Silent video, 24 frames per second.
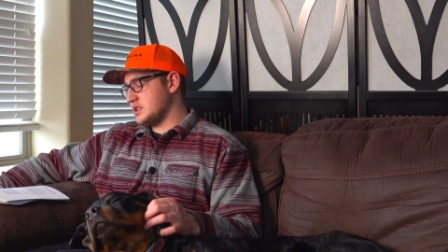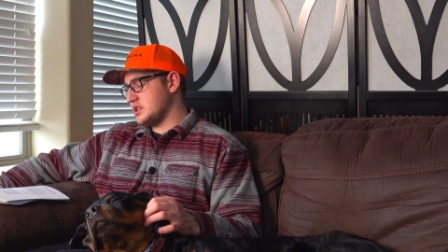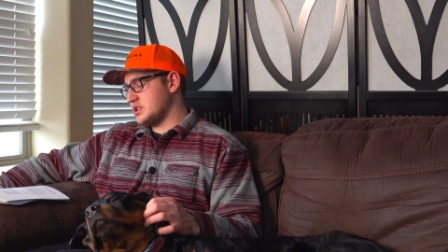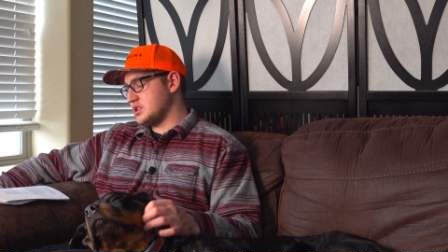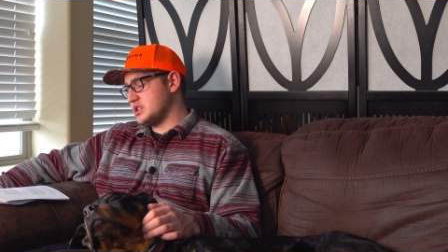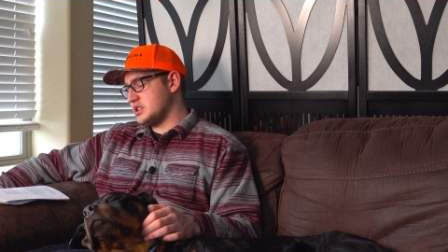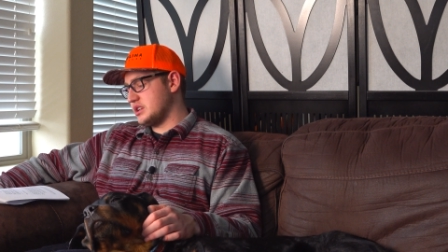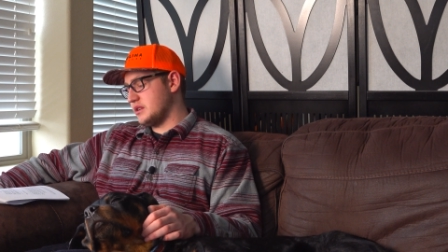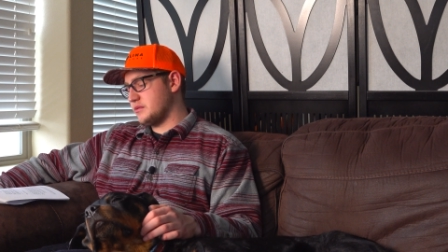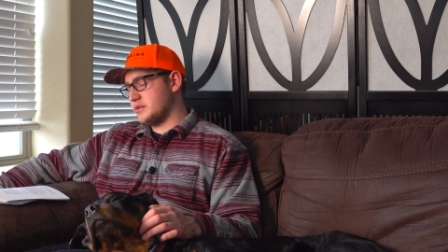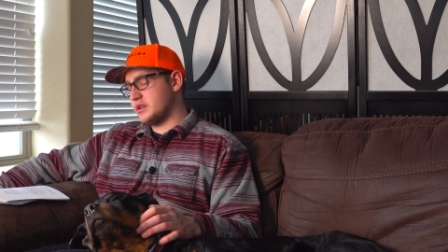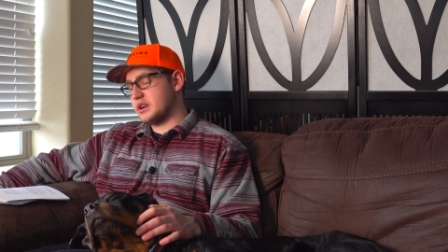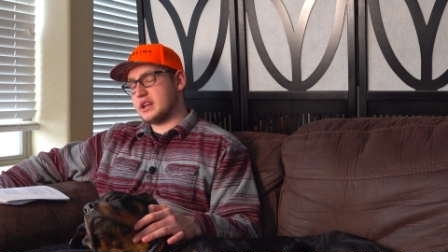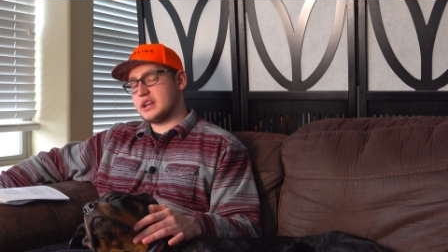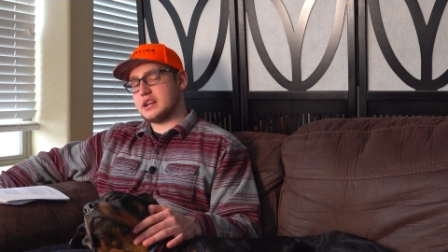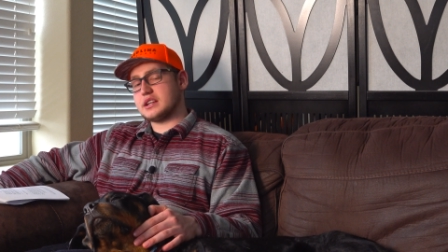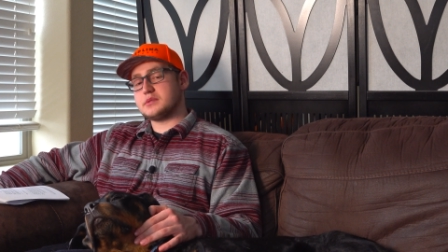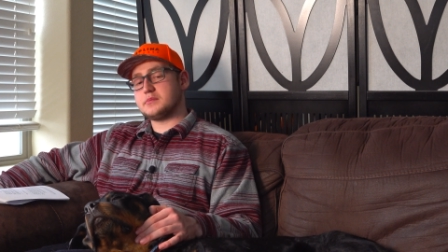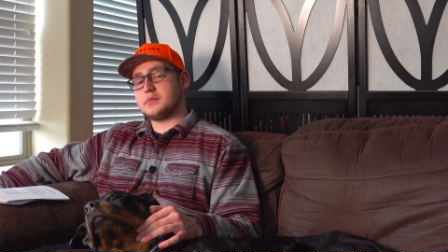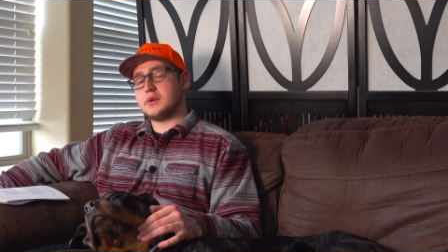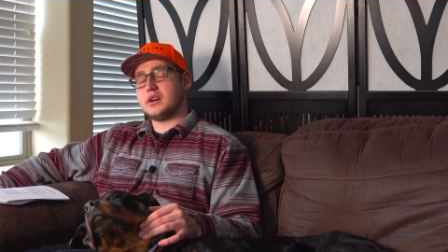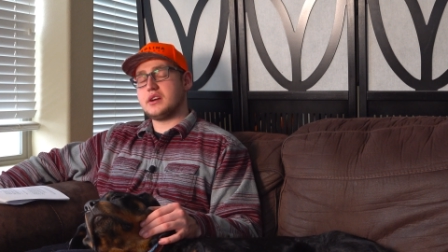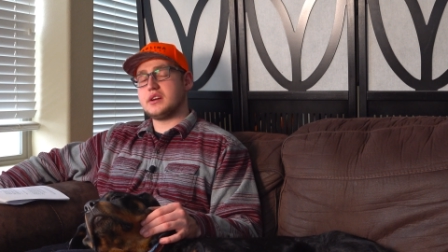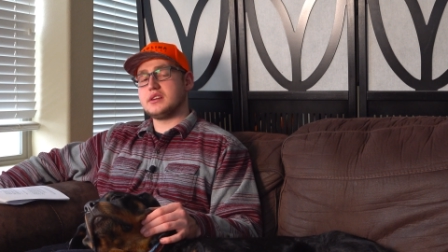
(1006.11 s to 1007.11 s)
such differing
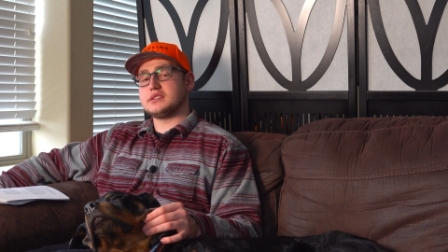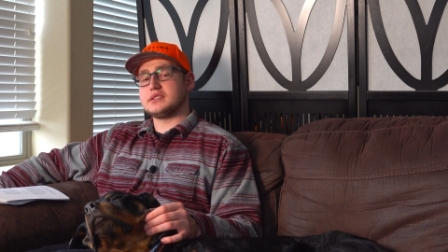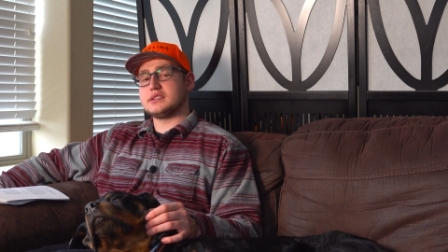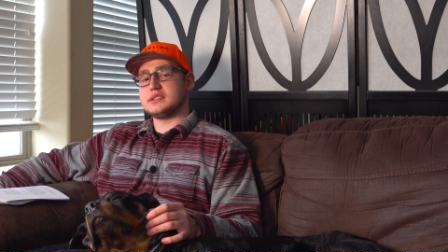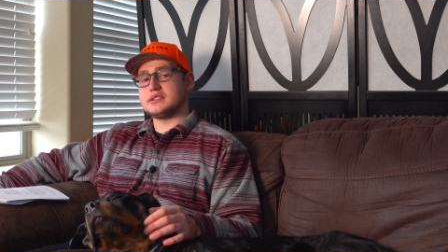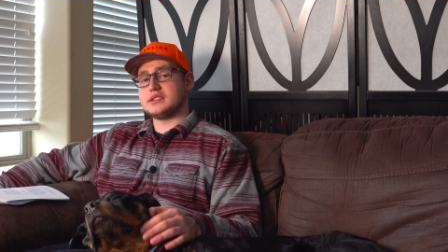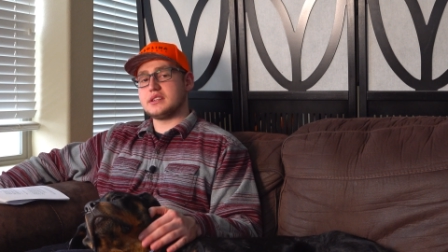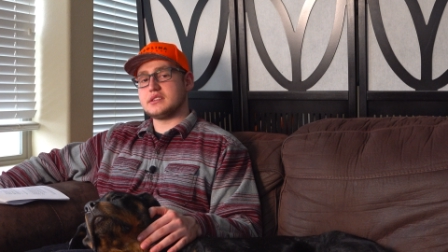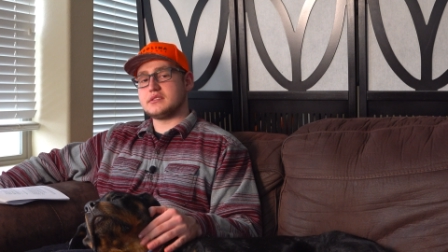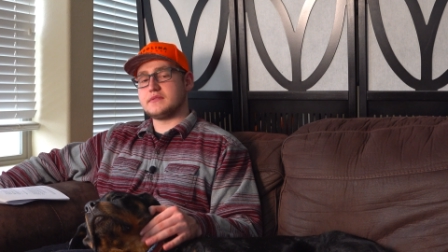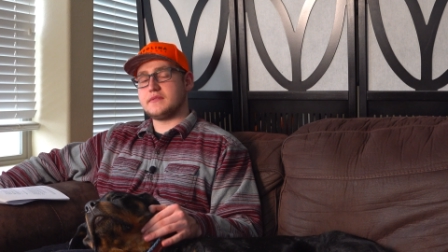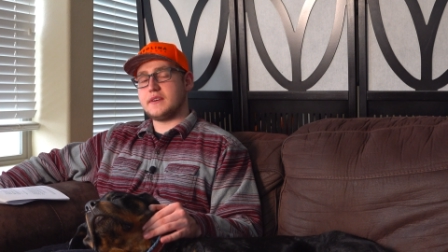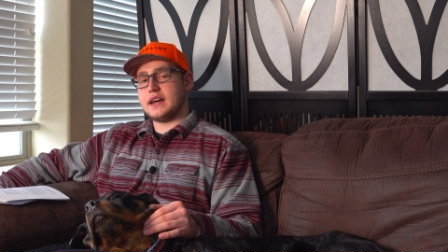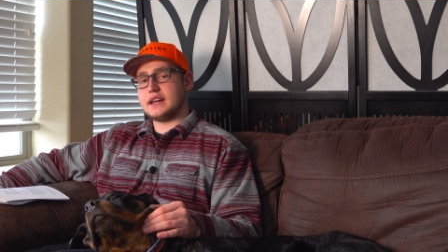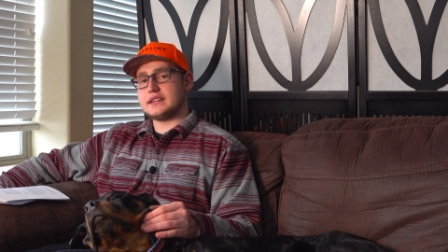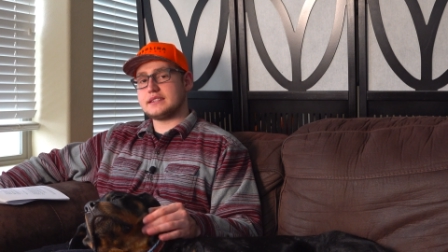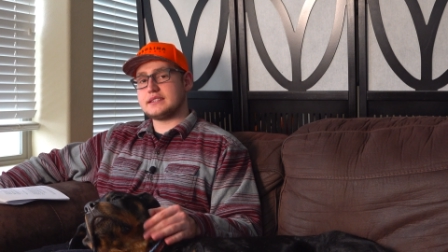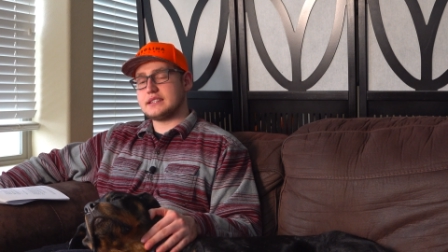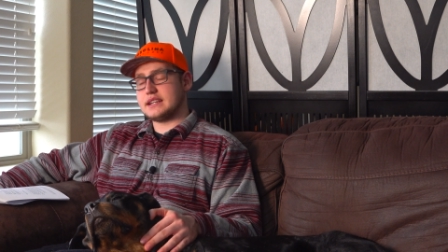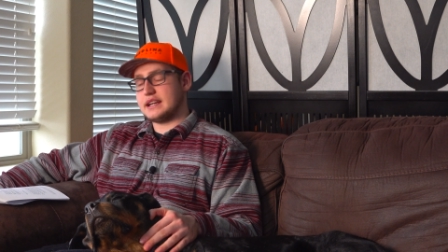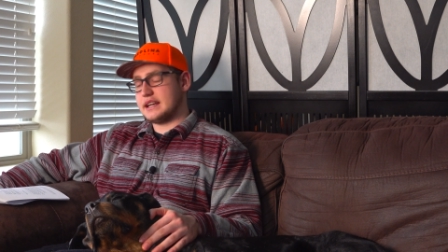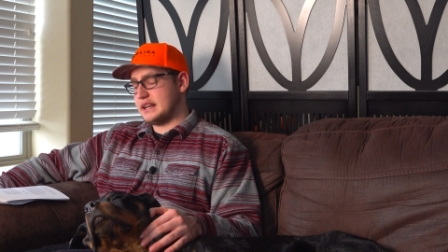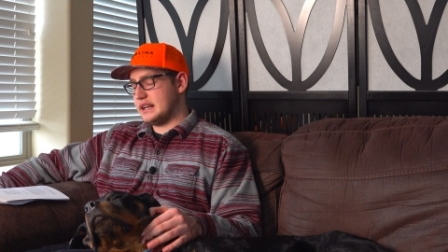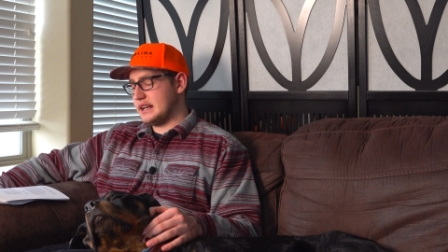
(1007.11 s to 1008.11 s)
experiences is
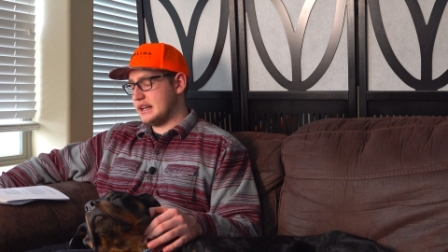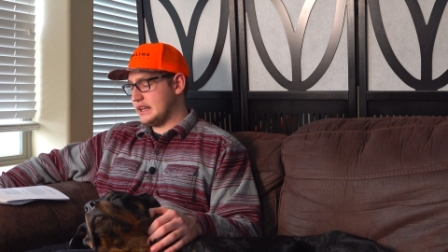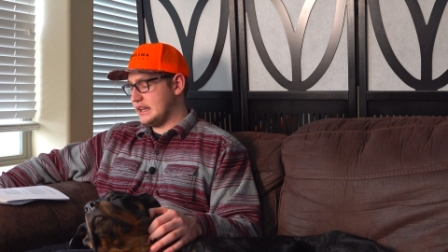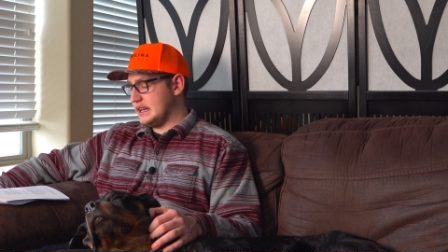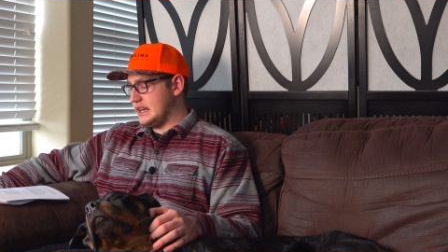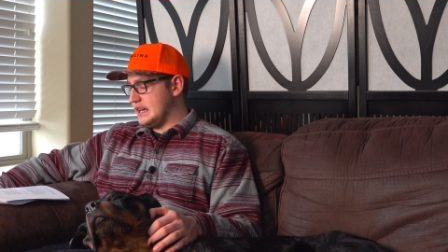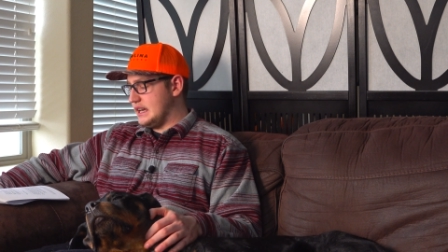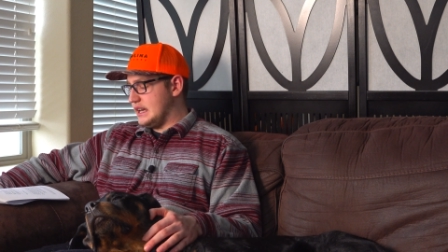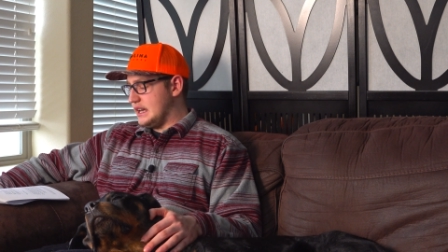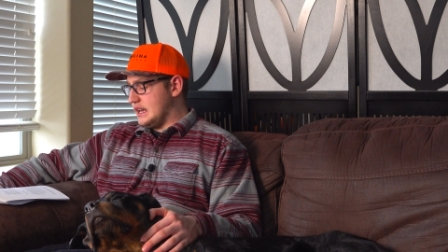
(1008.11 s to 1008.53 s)
fascinating.